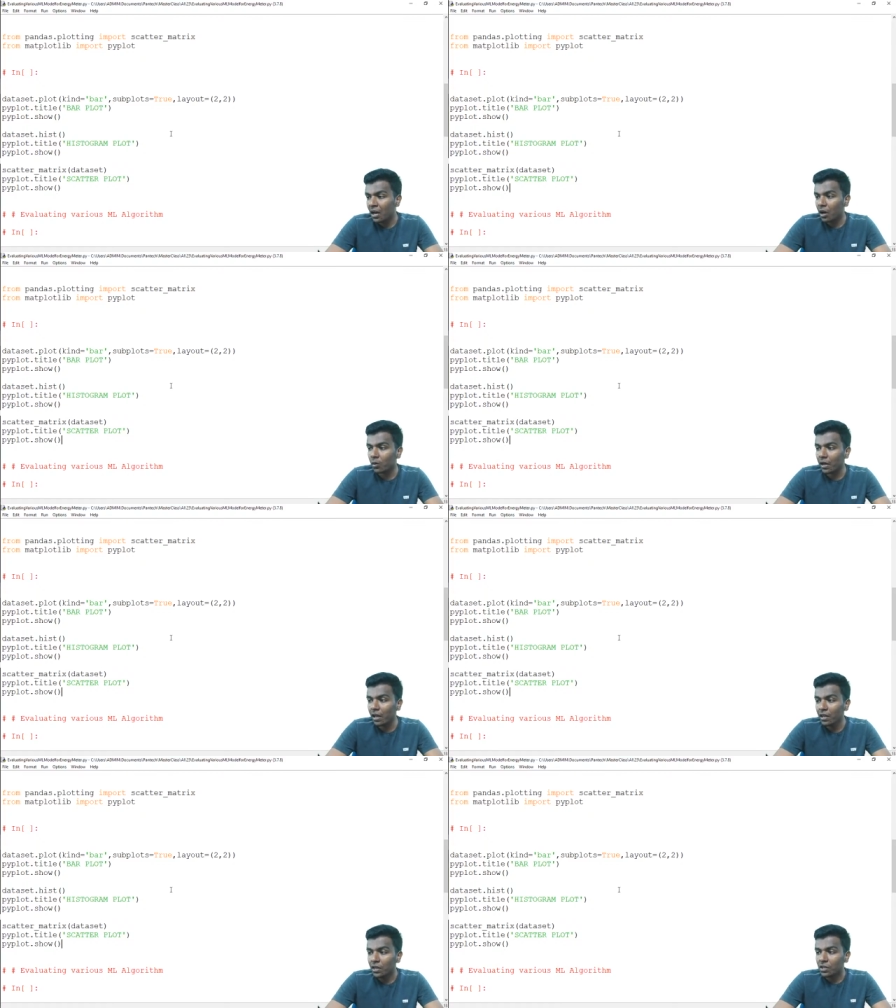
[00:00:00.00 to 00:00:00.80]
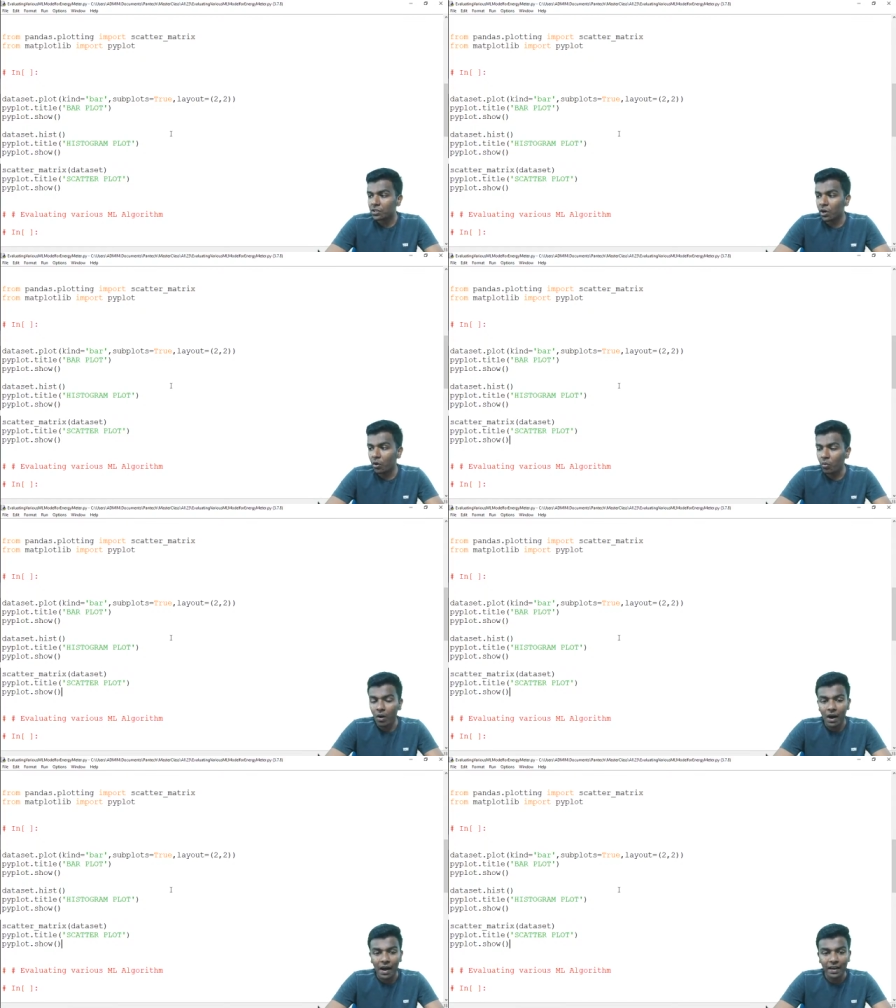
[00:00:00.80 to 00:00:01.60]
Okay, so
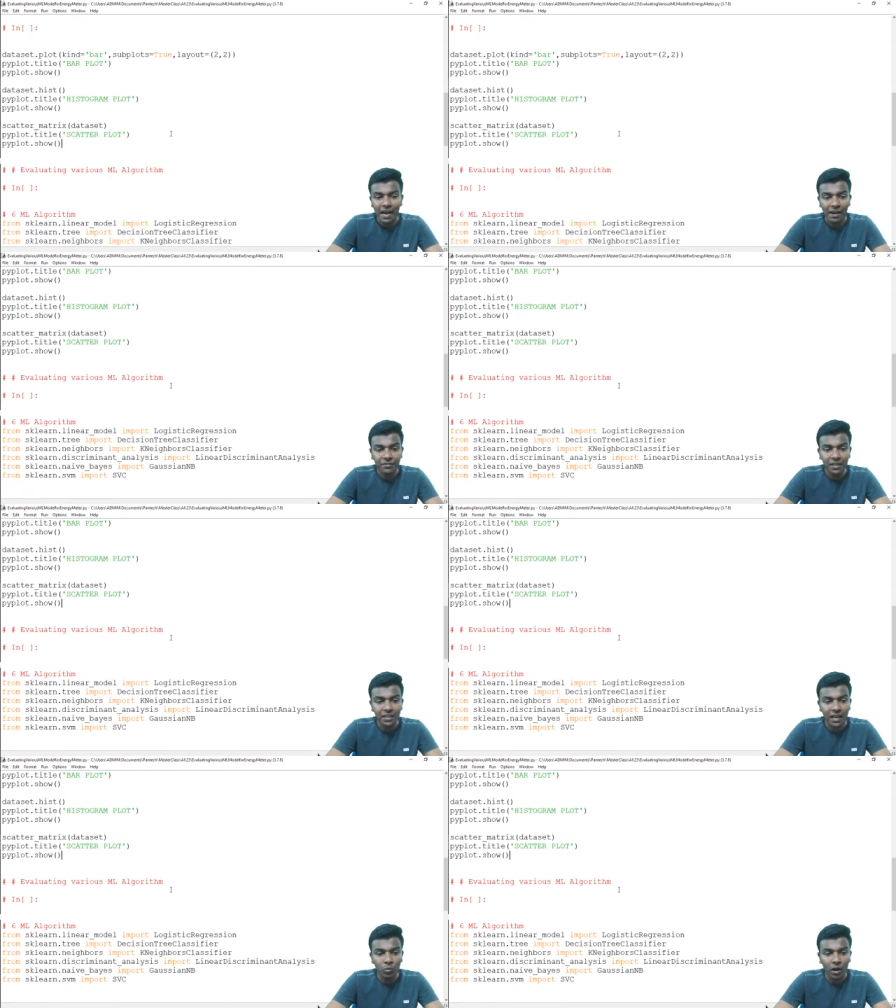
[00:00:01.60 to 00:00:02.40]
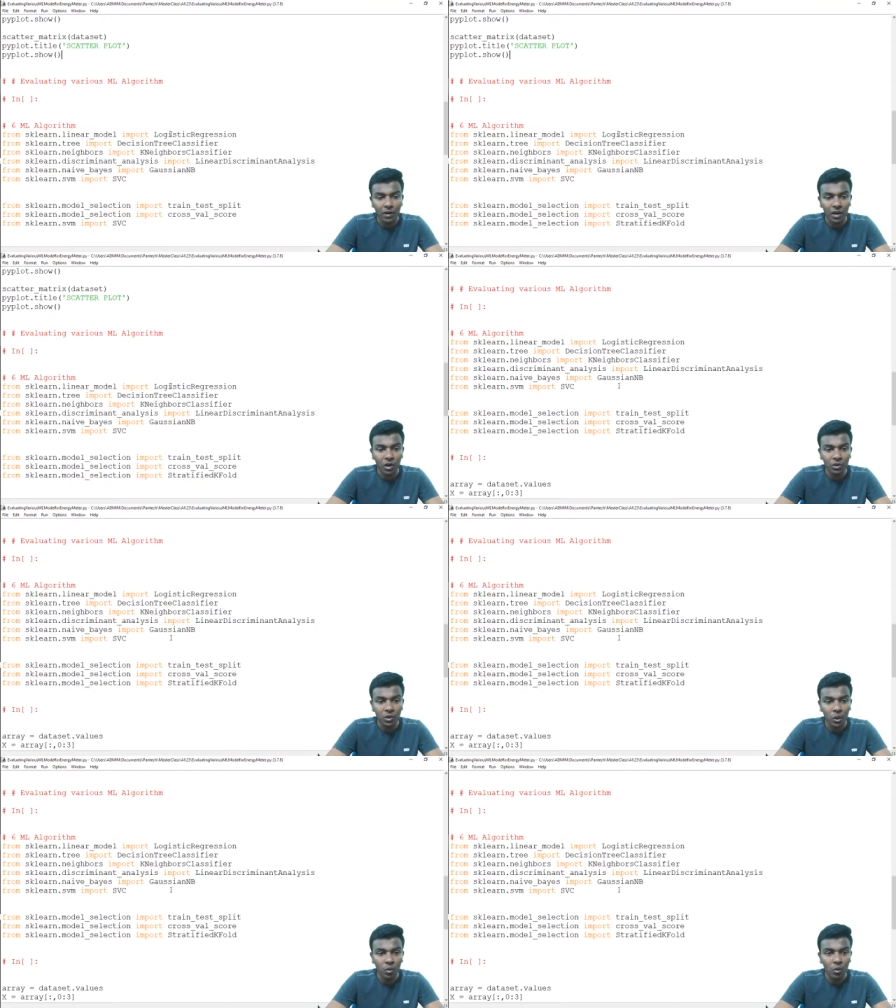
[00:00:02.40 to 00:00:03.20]
and after that, what we are going to do,